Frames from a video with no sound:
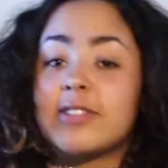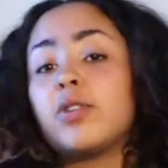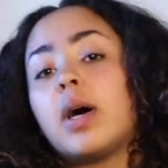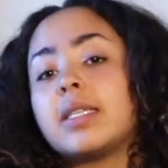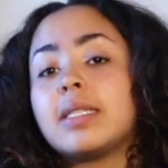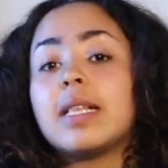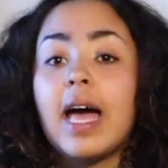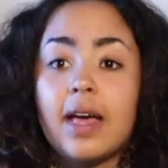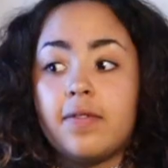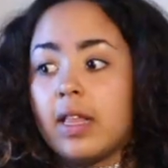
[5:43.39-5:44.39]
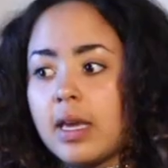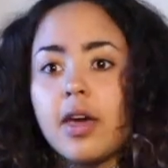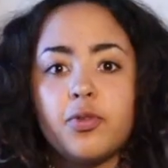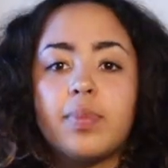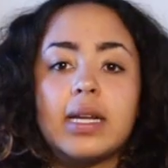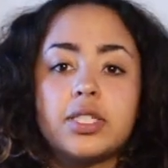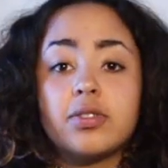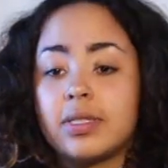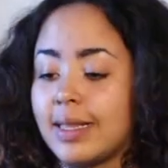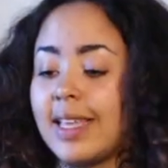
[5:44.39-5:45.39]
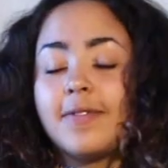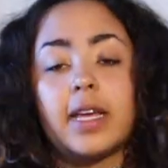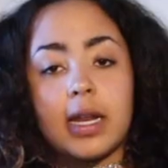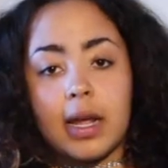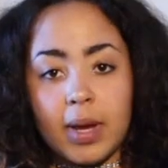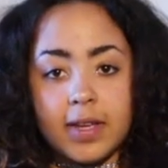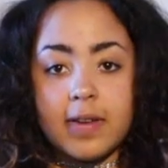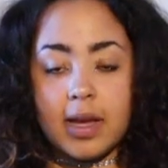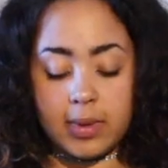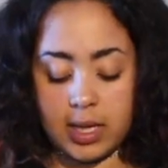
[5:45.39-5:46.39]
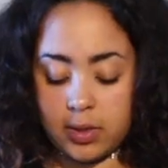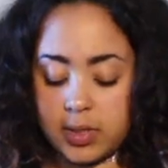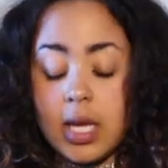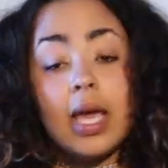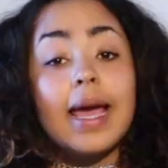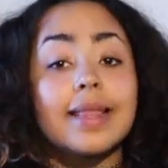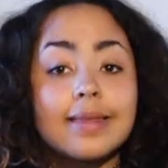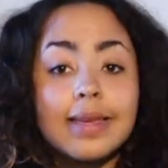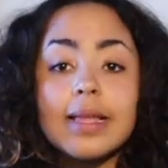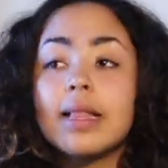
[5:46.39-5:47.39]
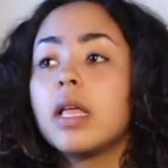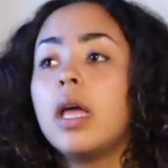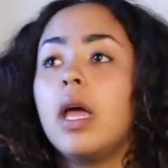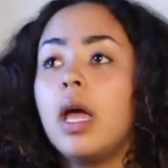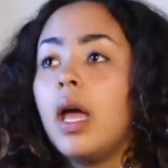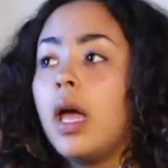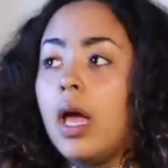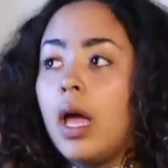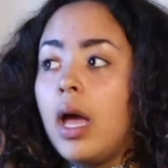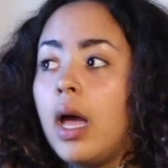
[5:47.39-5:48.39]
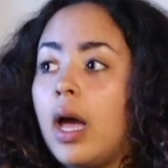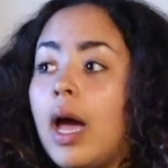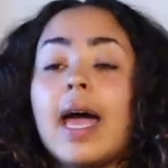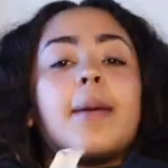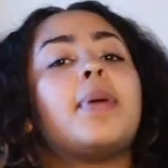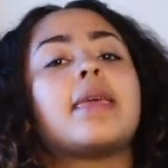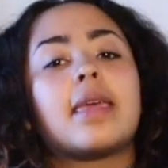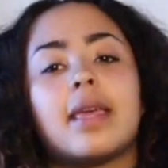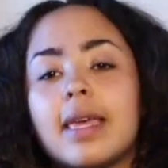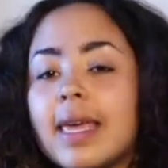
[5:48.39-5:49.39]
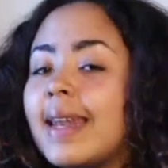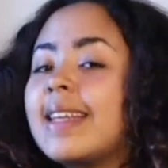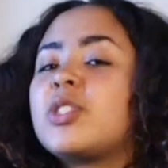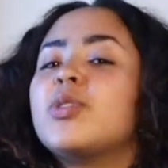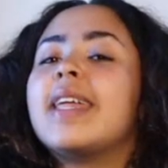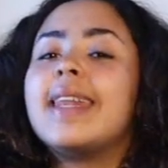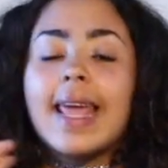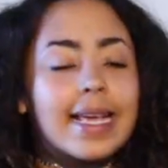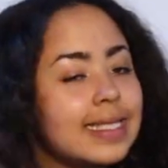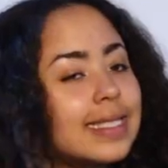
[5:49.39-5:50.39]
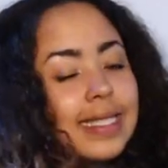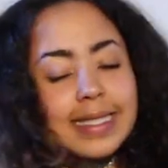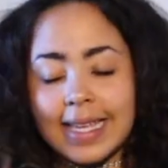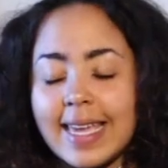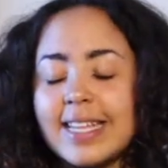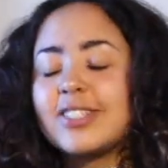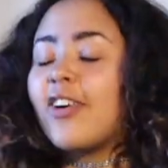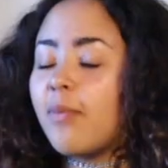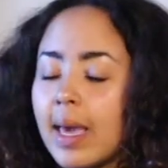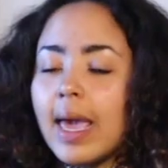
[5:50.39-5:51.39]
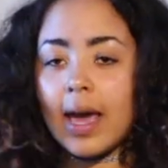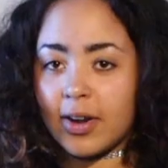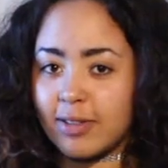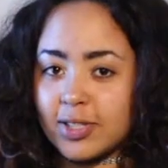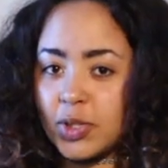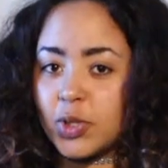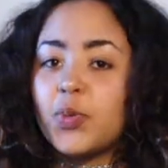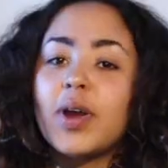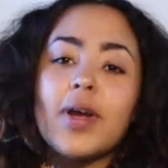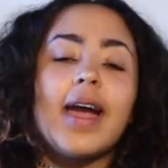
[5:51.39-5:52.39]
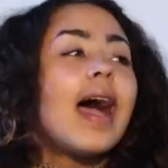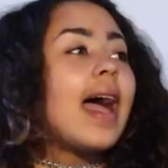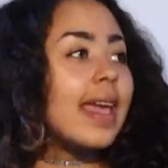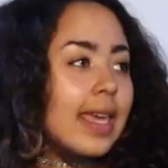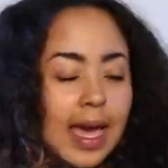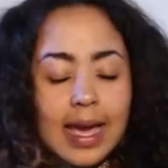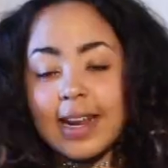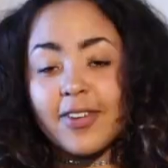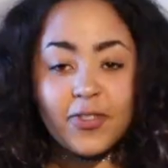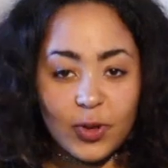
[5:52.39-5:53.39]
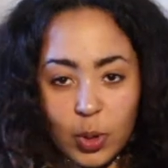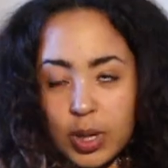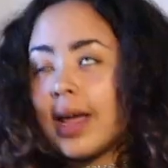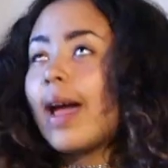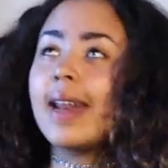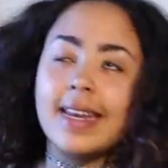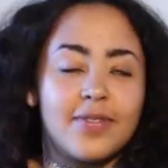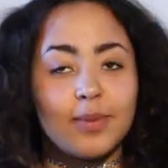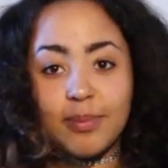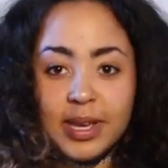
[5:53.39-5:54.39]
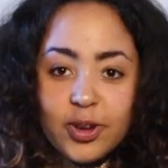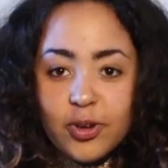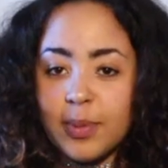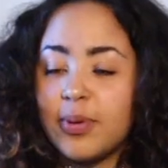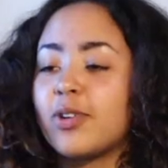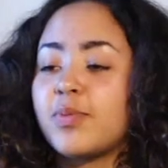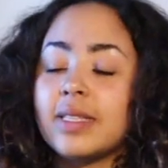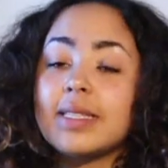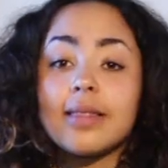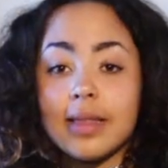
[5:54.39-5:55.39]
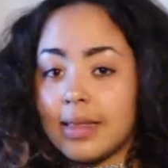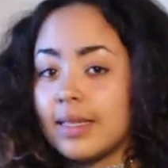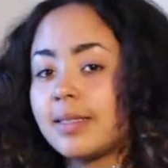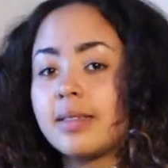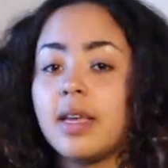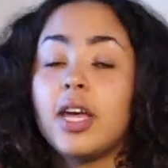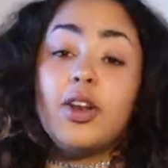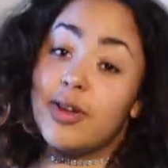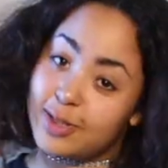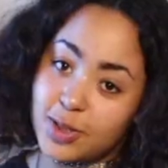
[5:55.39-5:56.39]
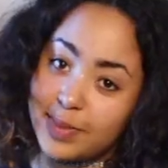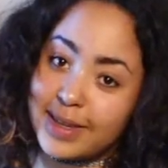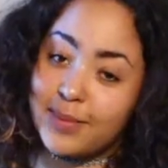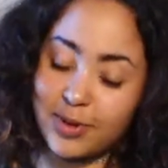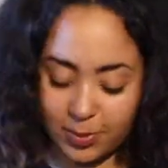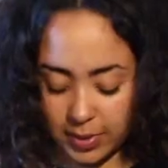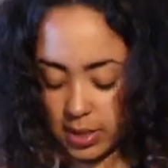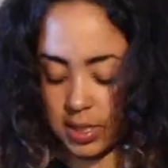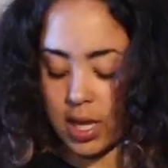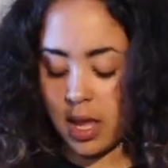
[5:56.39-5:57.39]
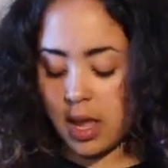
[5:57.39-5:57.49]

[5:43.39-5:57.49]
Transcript: So I still have like other band shirts left at my family house until I get into the next stage of my adulthood, where I can afford an even bigger apartment than this not so big apartment.